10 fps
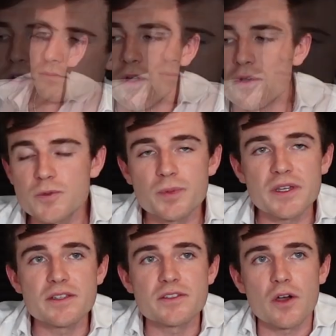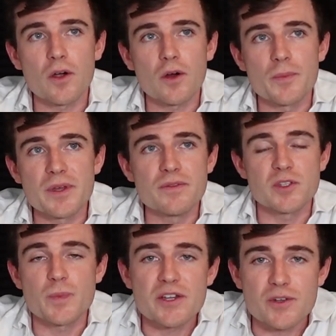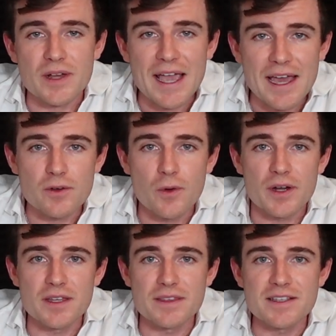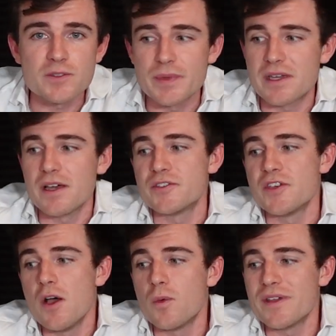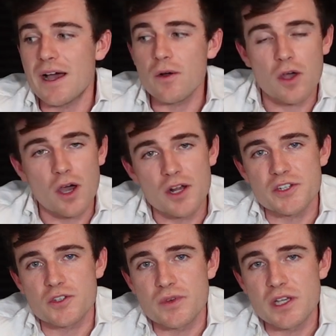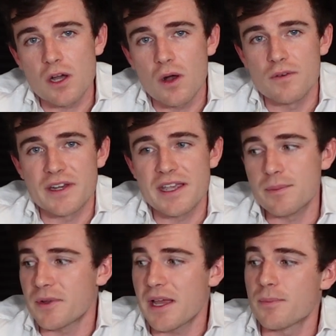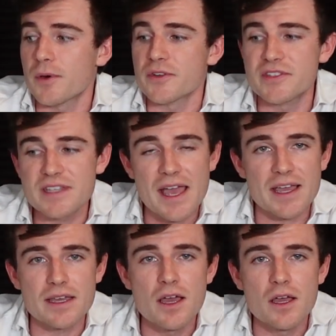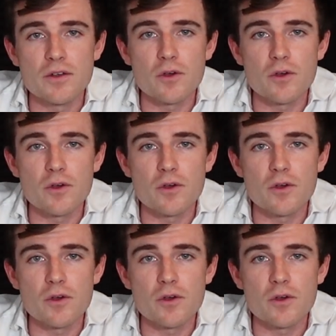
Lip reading: Nosebleeds are a bit of a special category in this because without conscious recall of an implant per se,